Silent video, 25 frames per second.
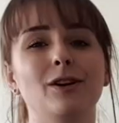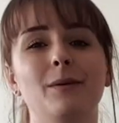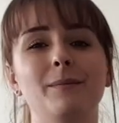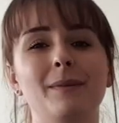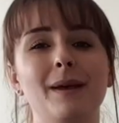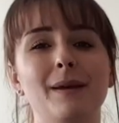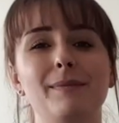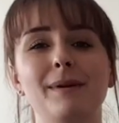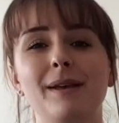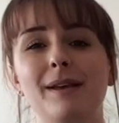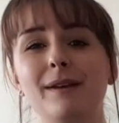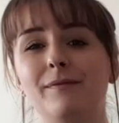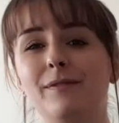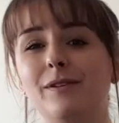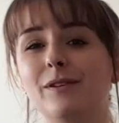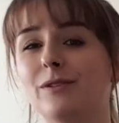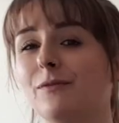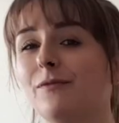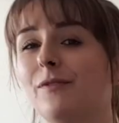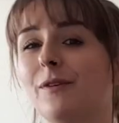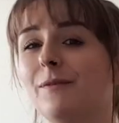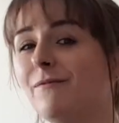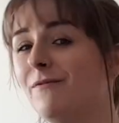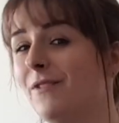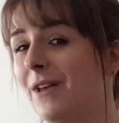or maybe even
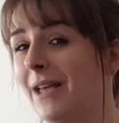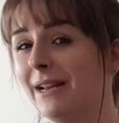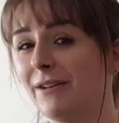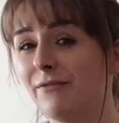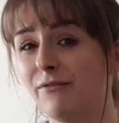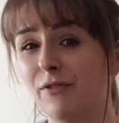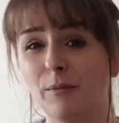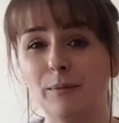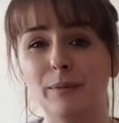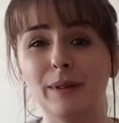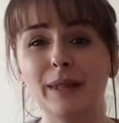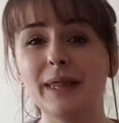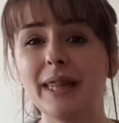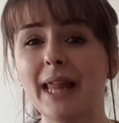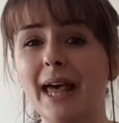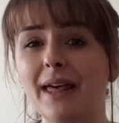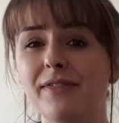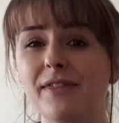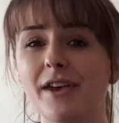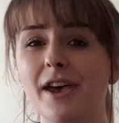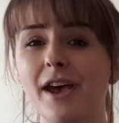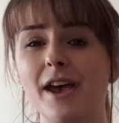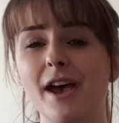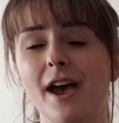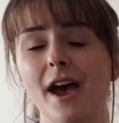something made from
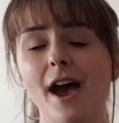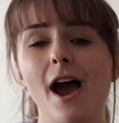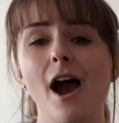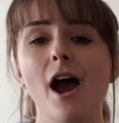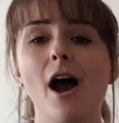leather.